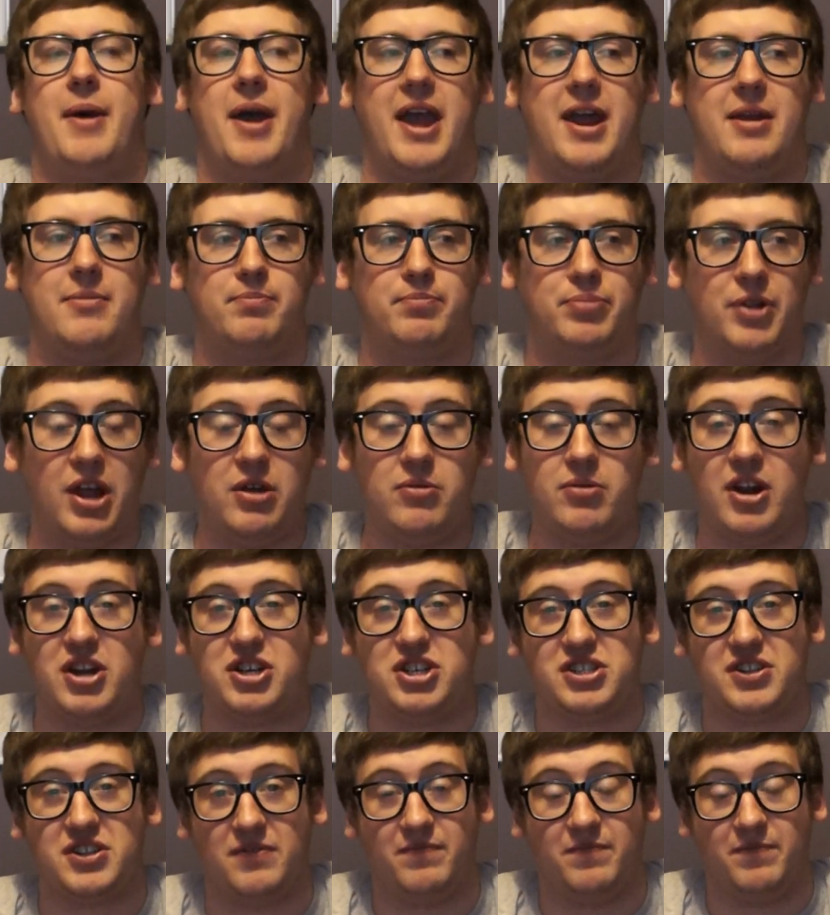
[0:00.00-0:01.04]
And Blood
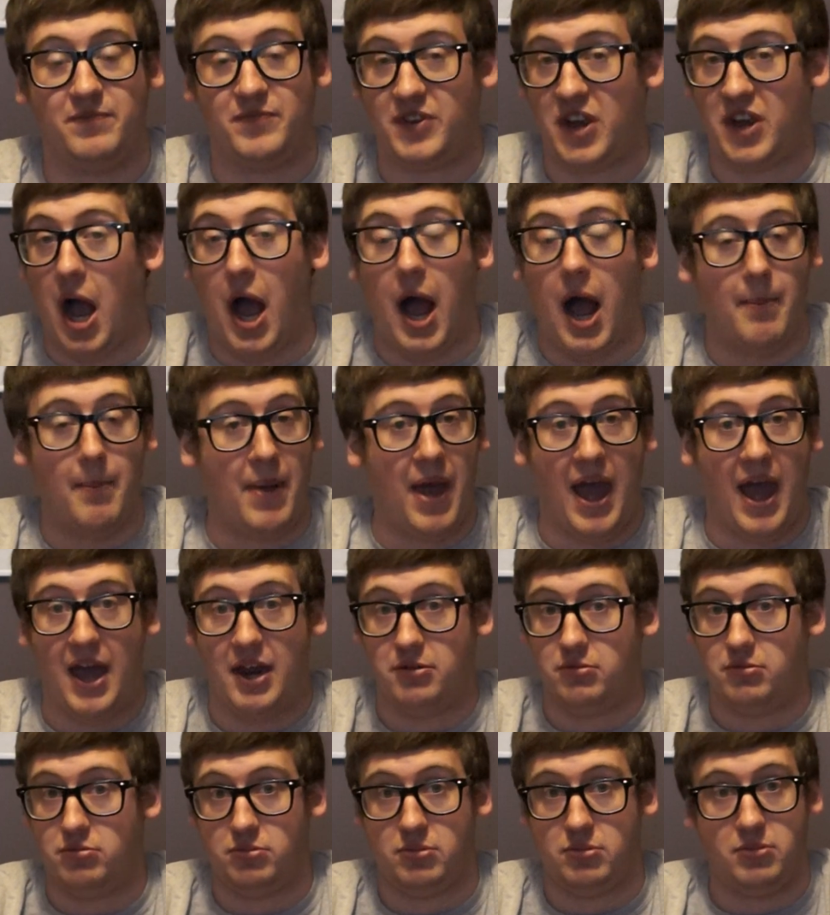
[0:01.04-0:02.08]
Rage is a
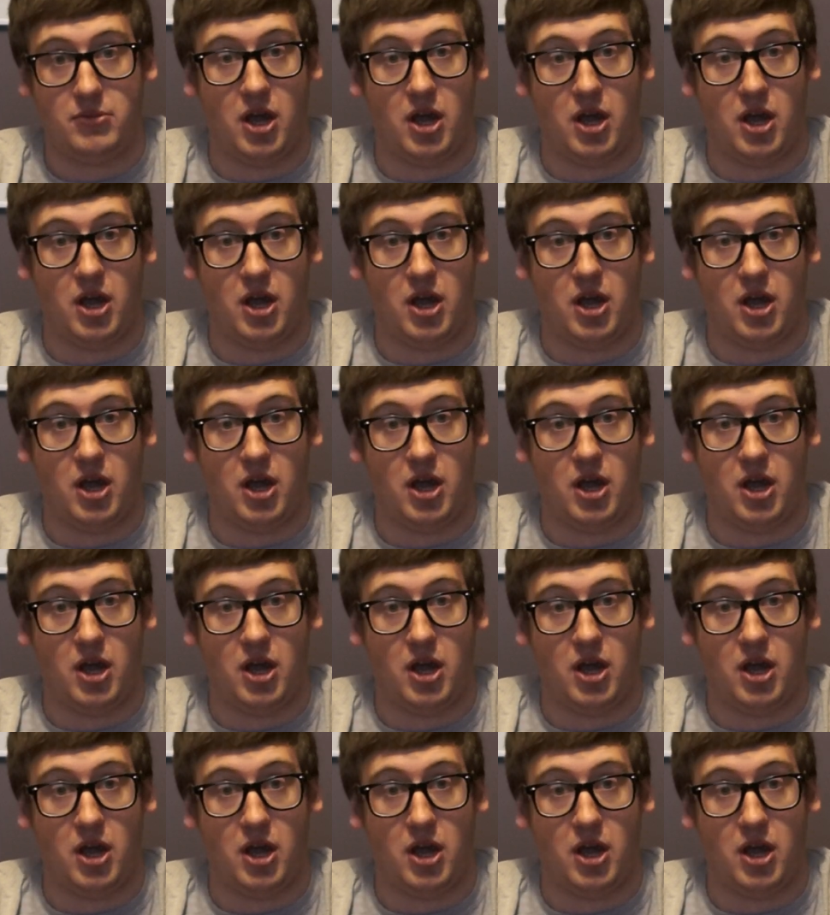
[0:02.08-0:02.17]
combat